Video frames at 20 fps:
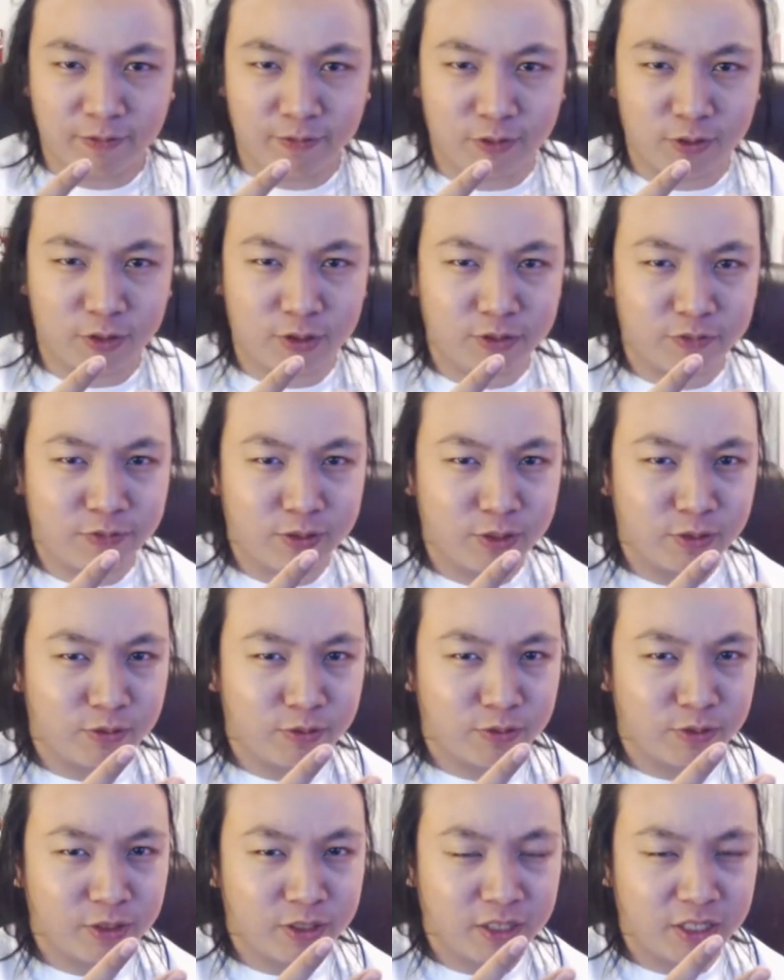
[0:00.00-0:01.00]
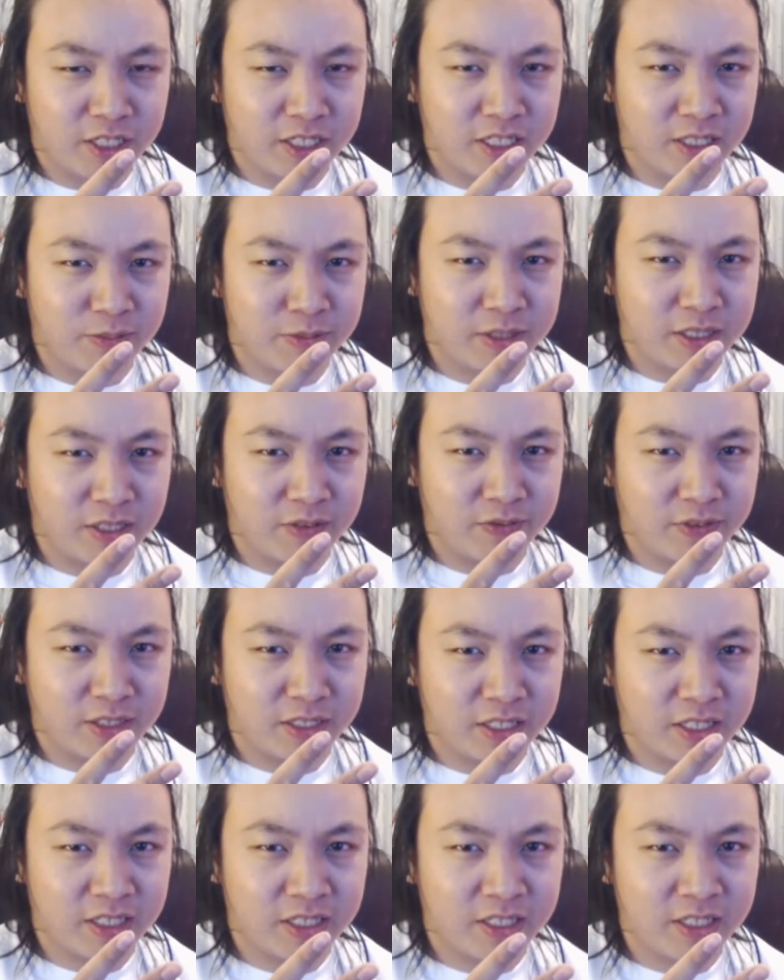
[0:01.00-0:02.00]
for all of you in the
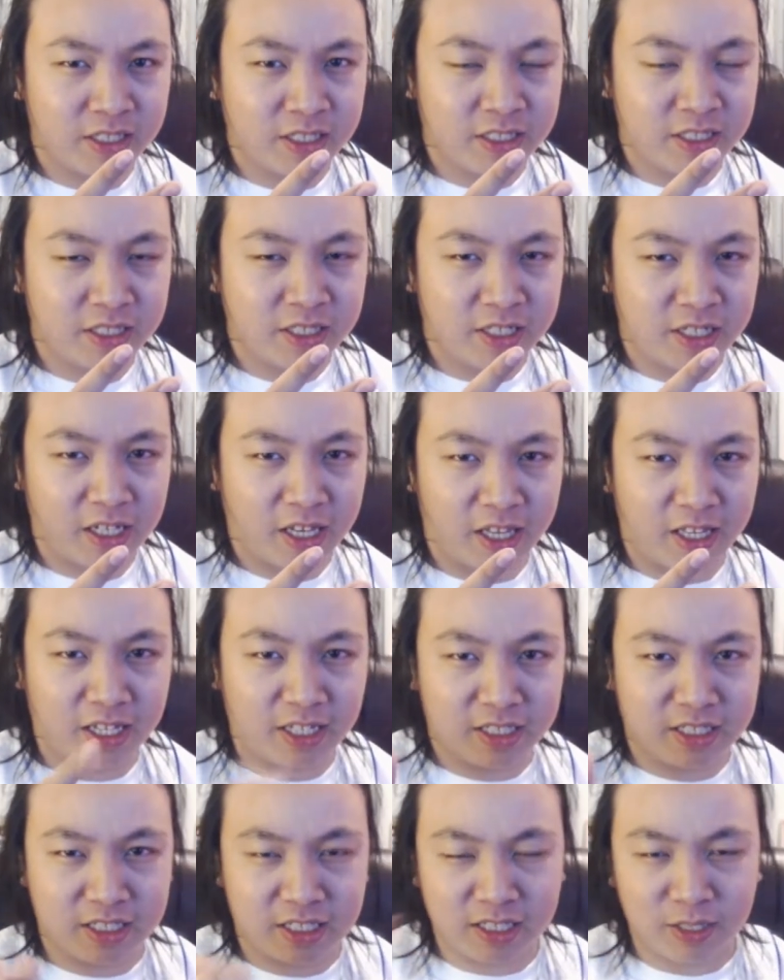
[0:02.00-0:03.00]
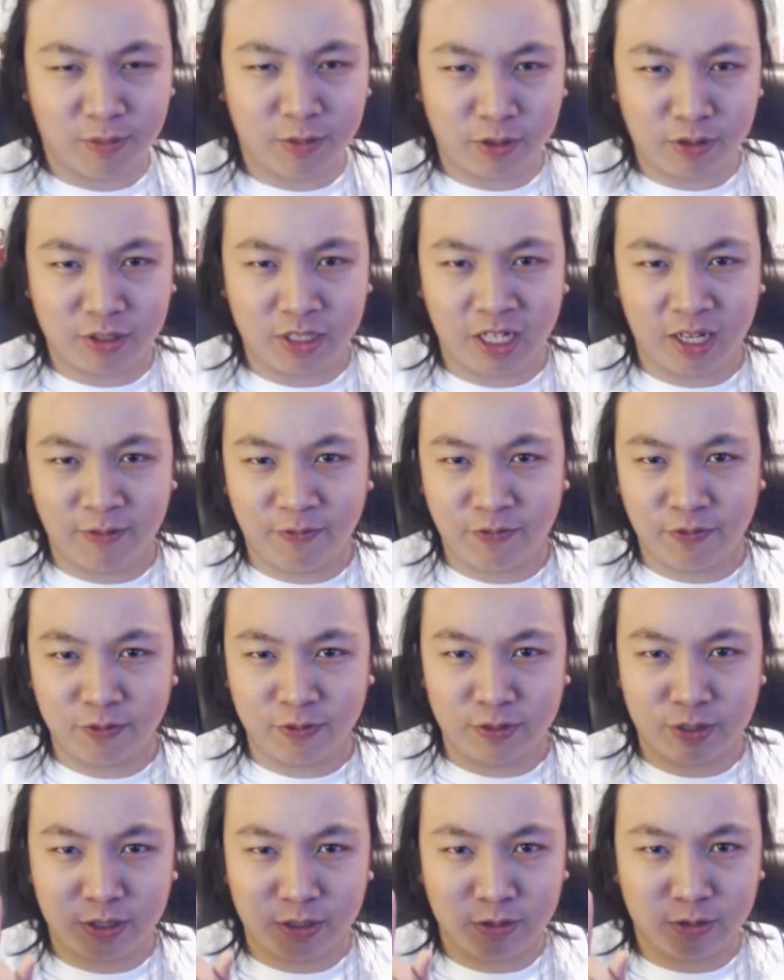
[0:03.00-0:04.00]
Pacific, and that's some other time
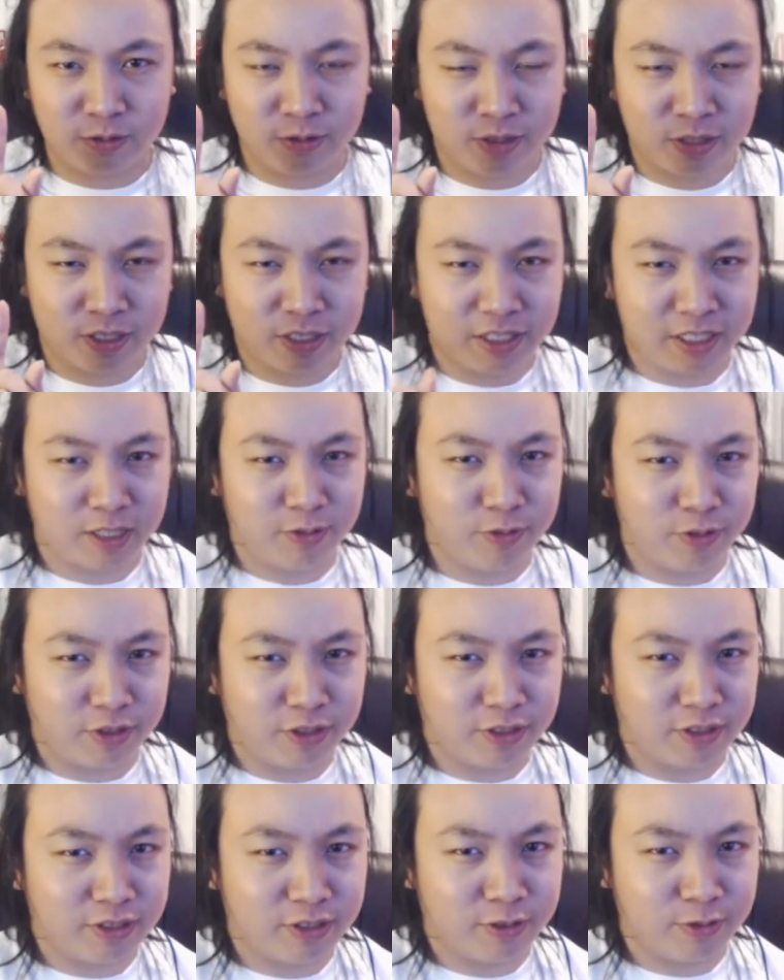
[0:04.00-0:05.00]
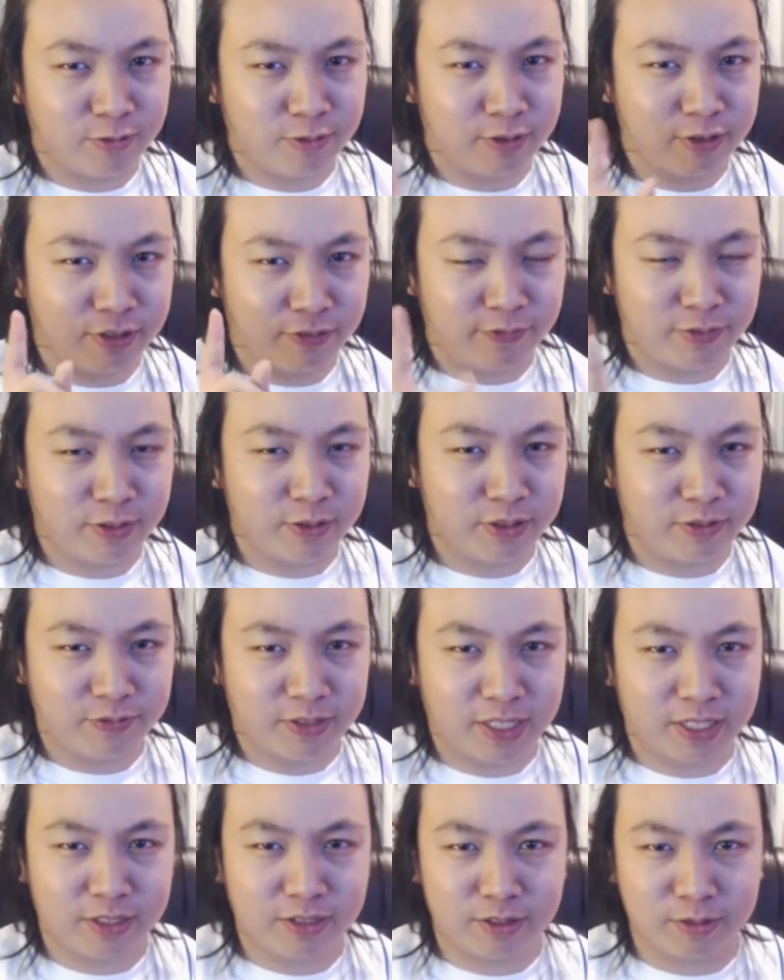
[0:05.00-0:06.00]
for you somewhere else in the world if you don't live in
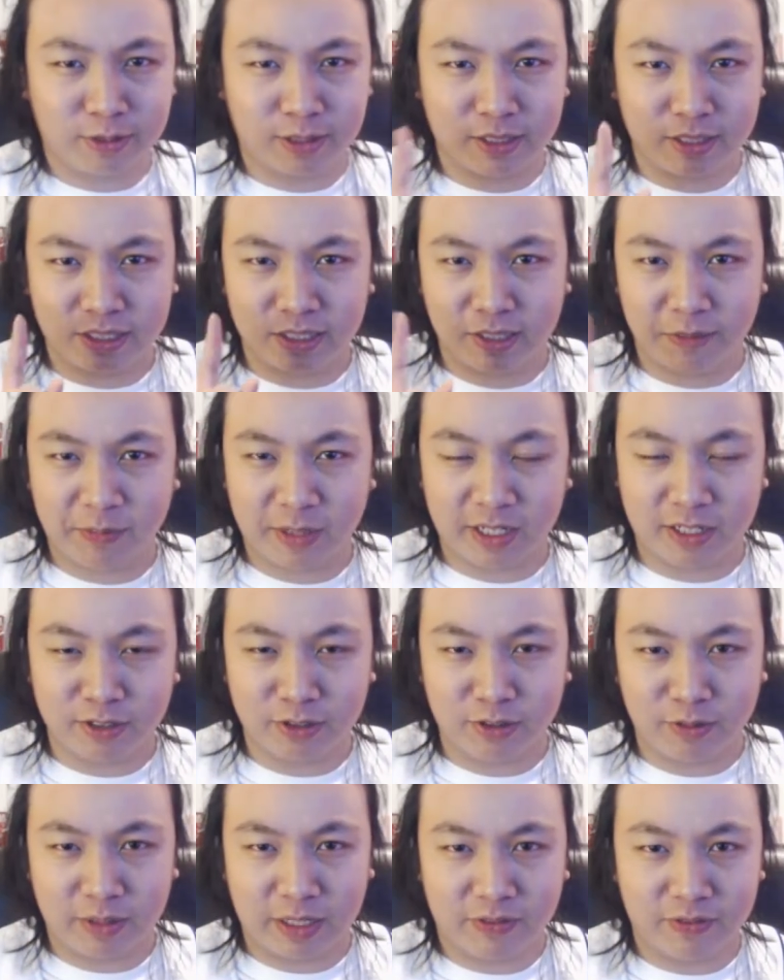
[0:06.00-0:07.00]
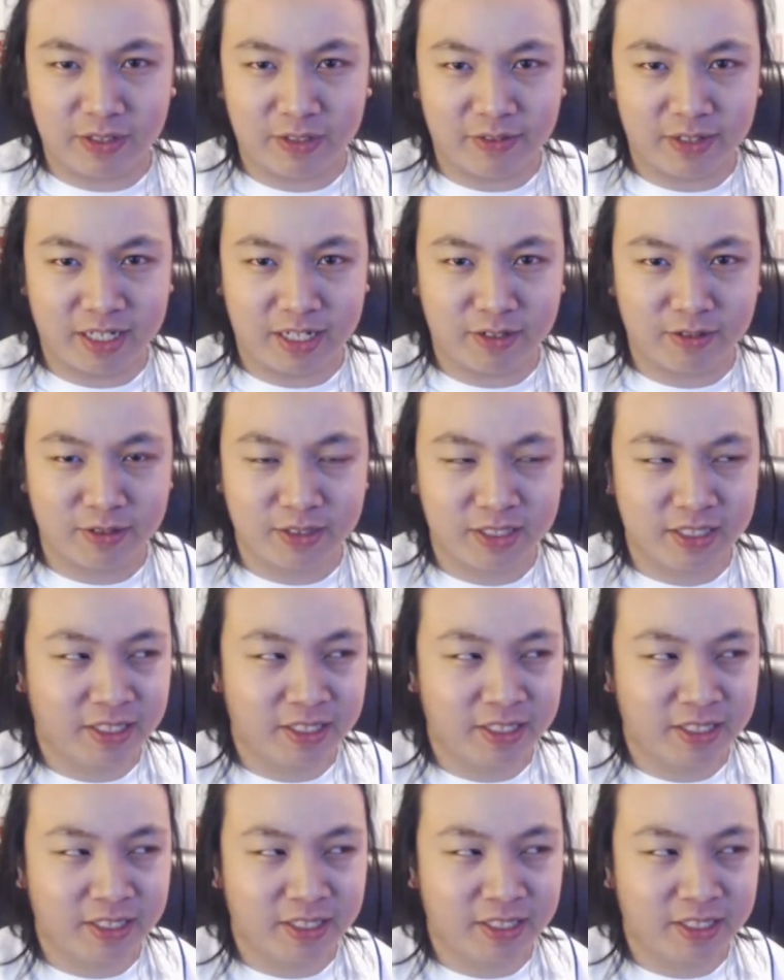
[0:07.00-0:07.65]
either of those places, and I'm not going to do the math for that right now.